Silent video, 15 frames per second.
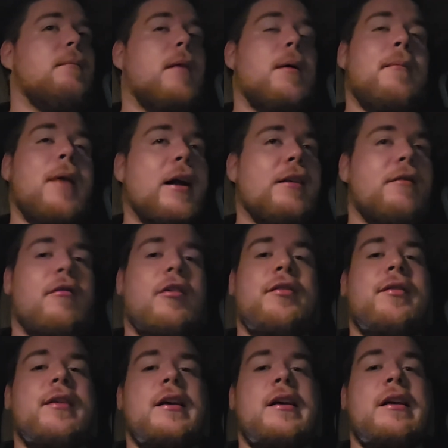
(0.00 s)
my body
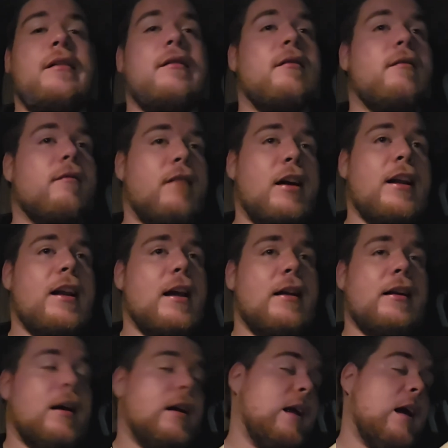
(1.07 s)
wants to eat late
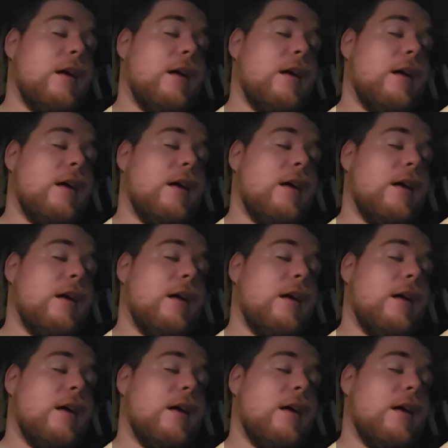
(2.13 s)
at night.